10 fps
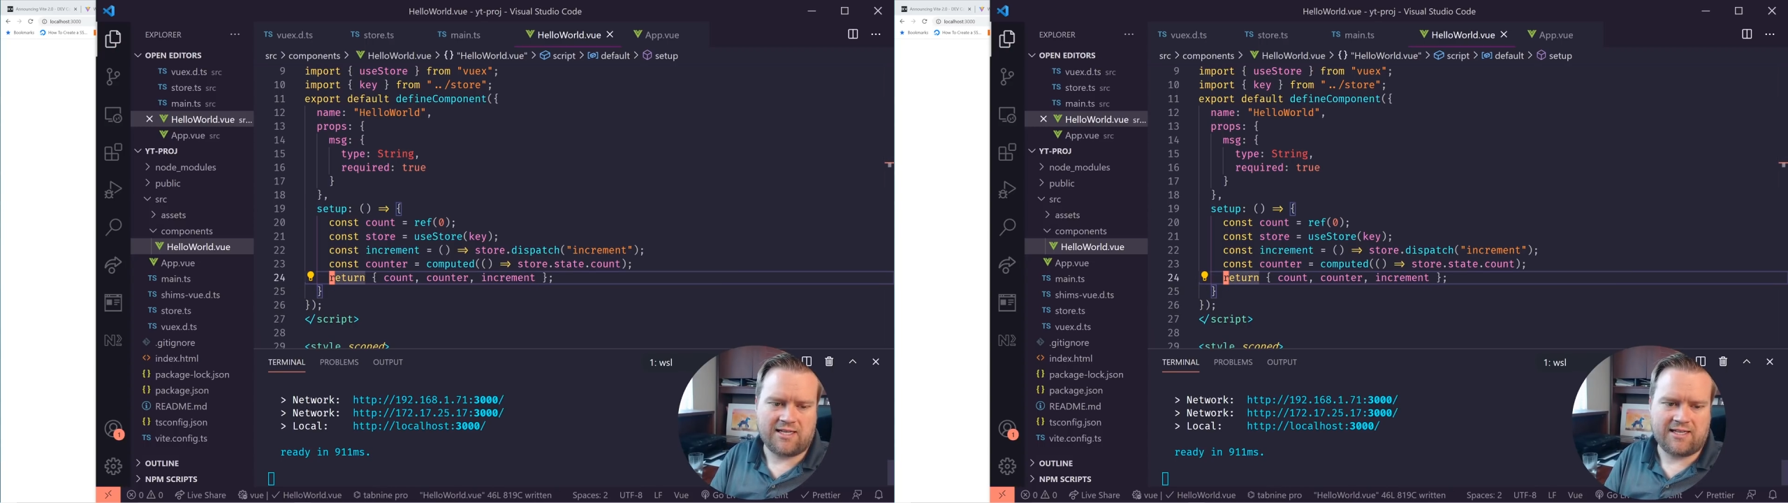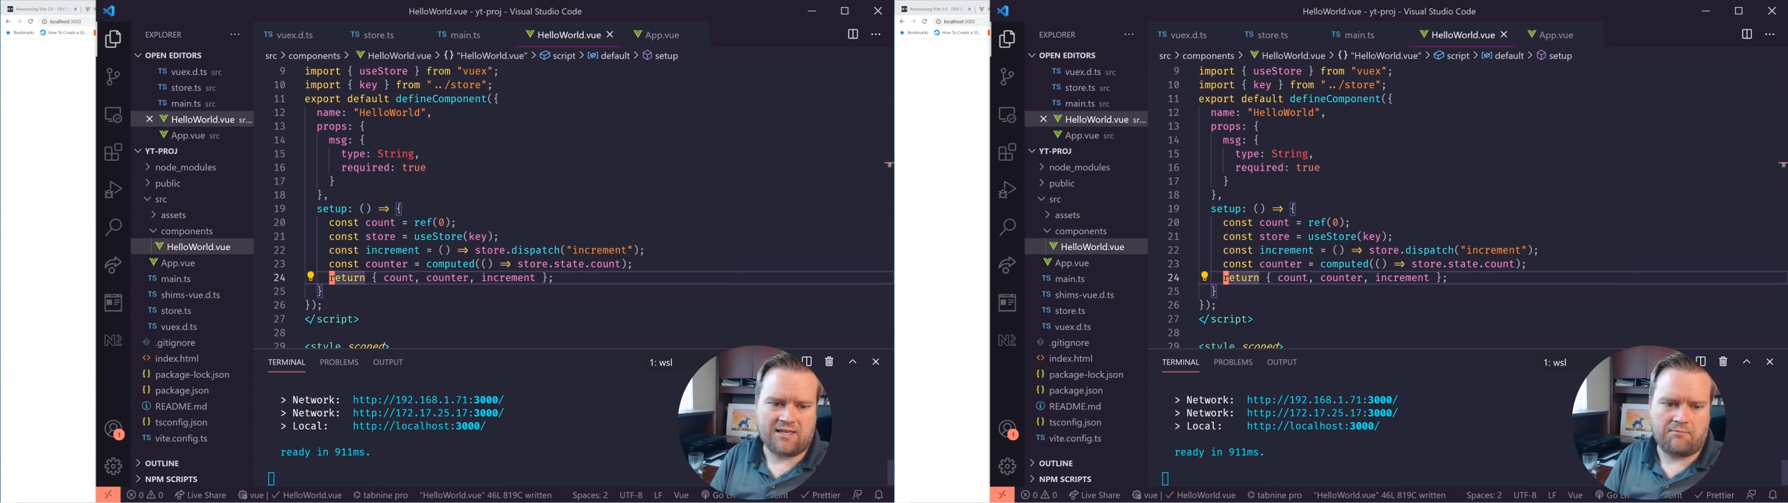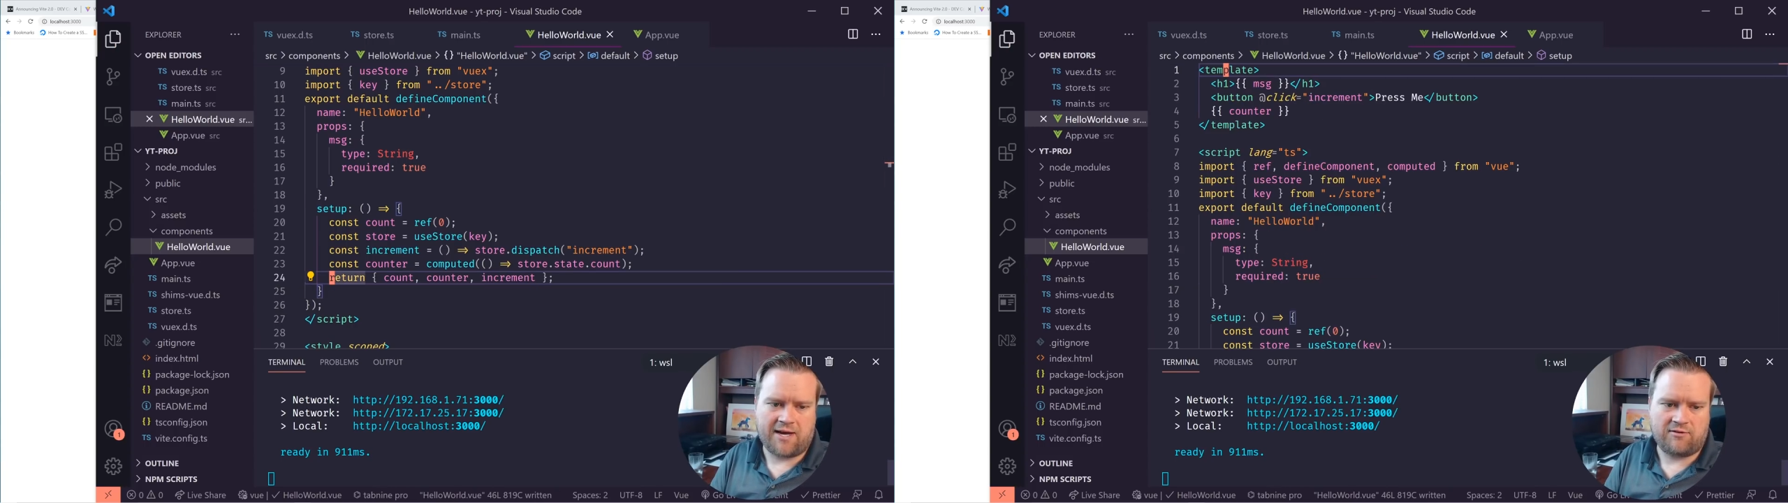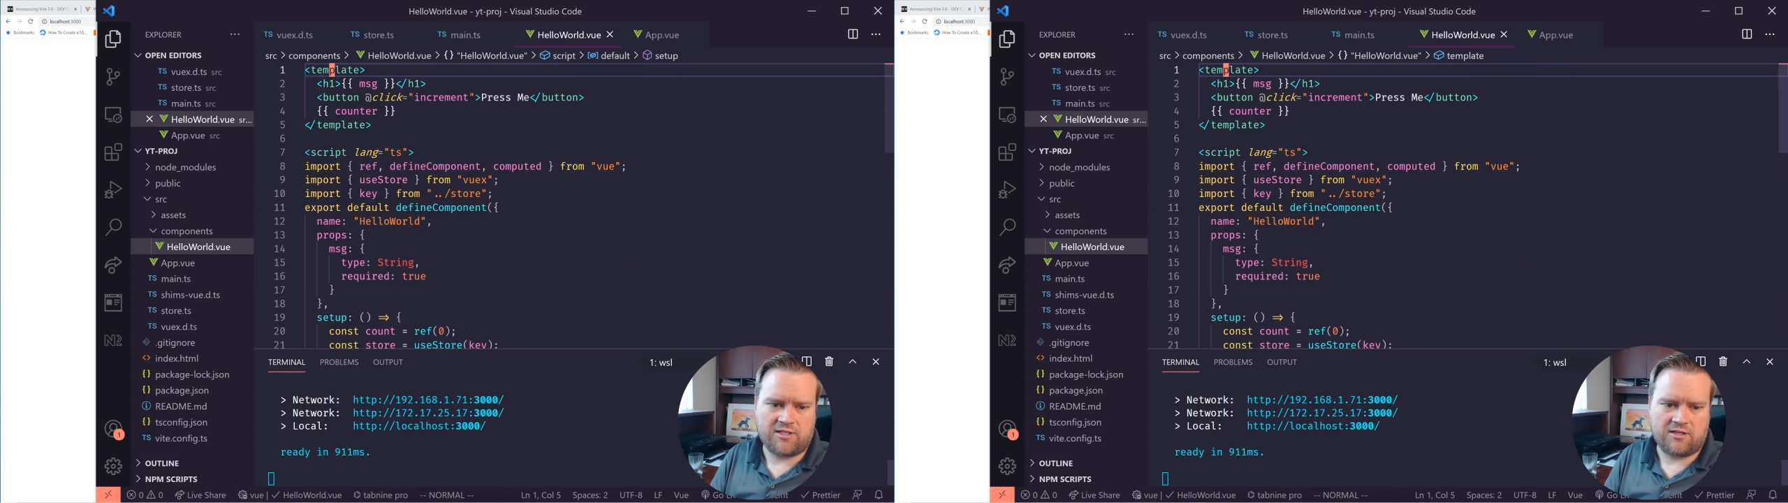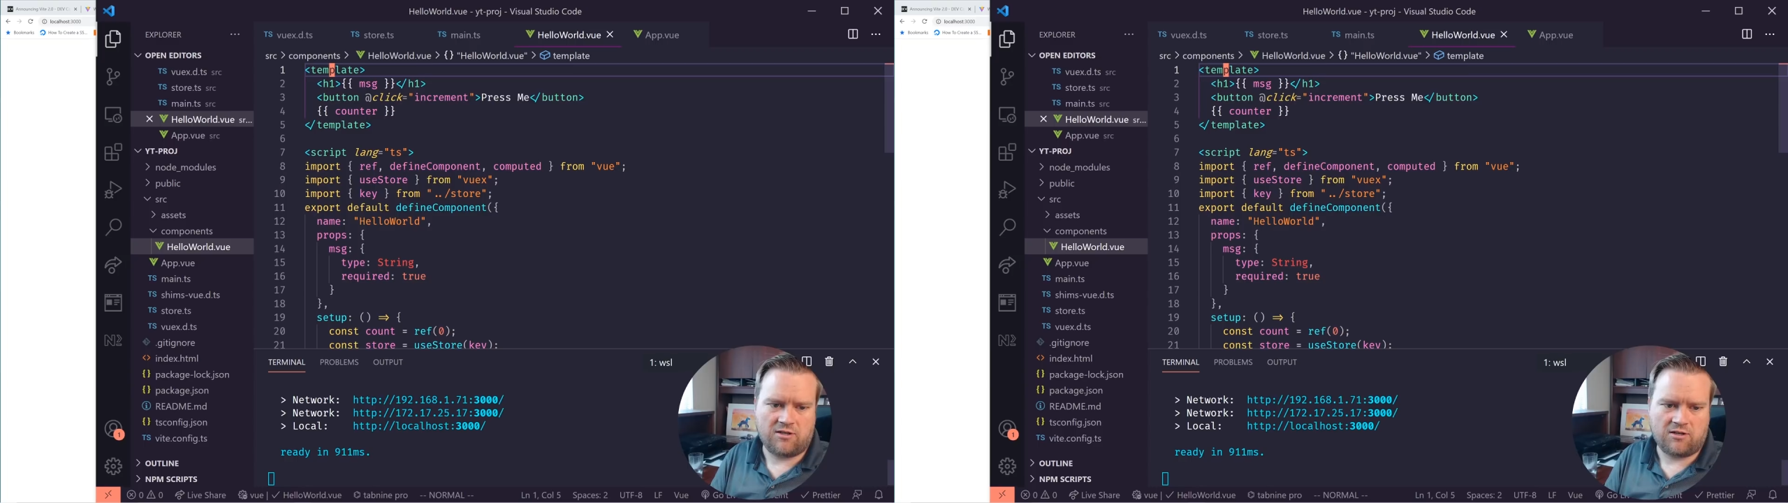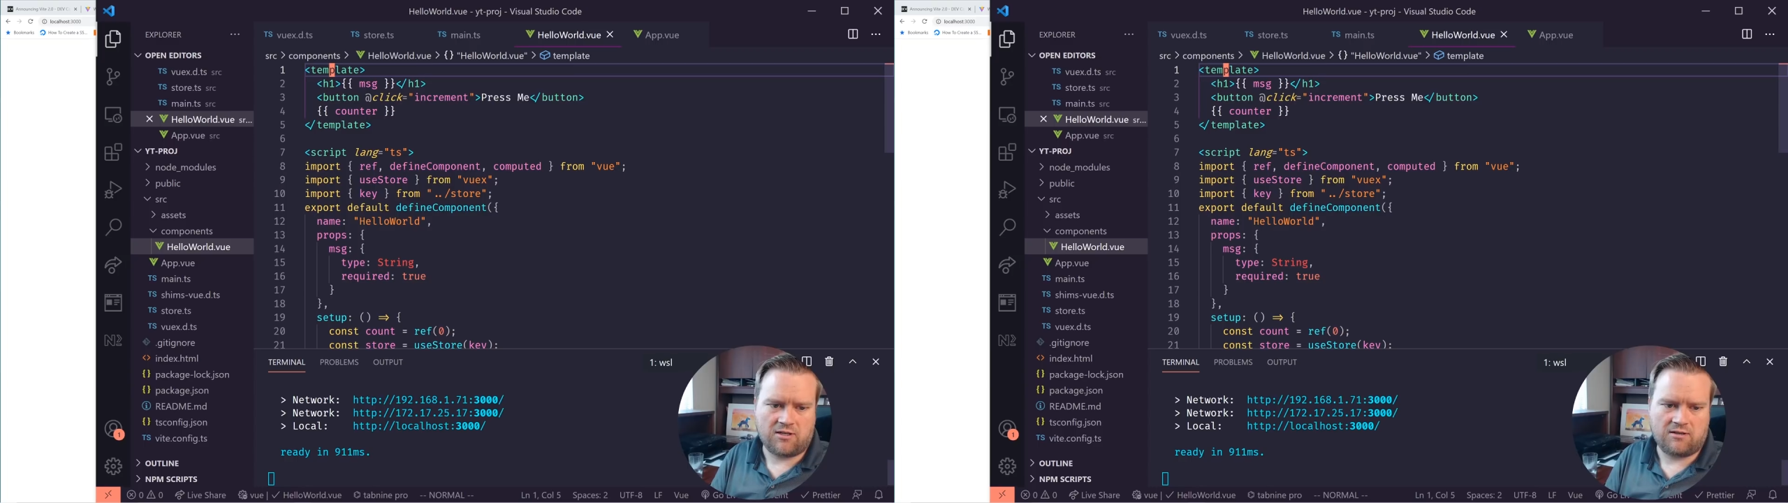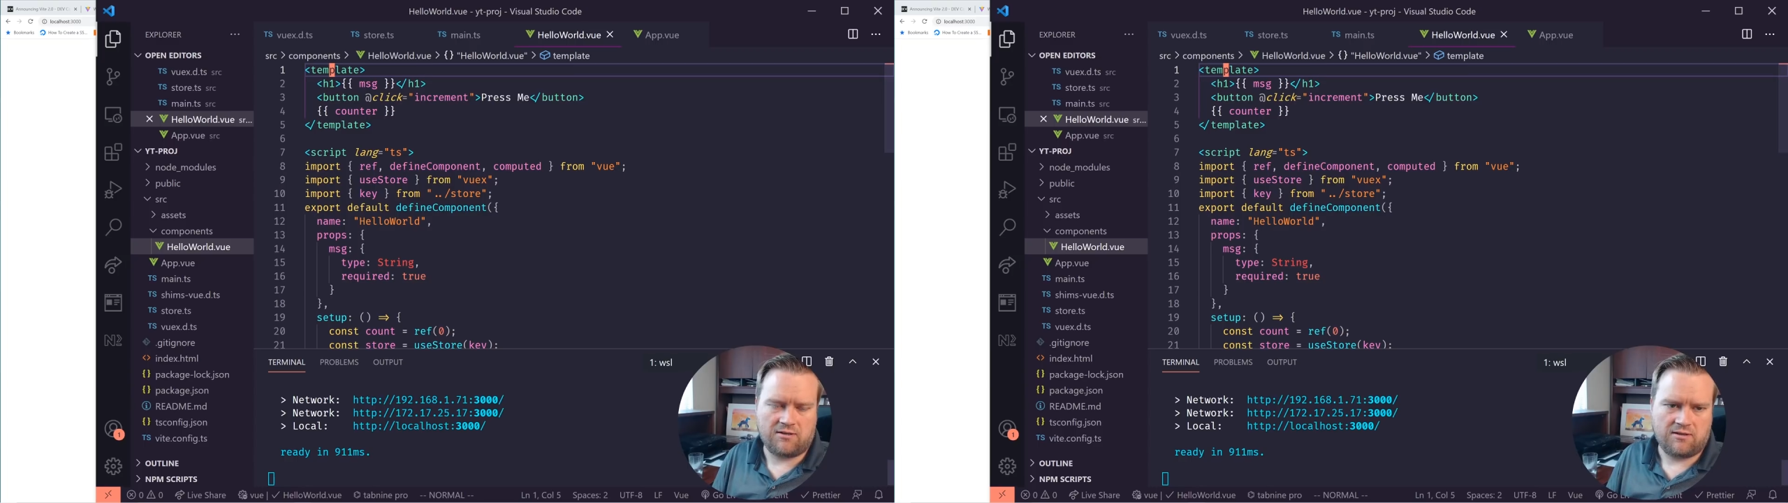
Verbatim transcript: like the mounted hook,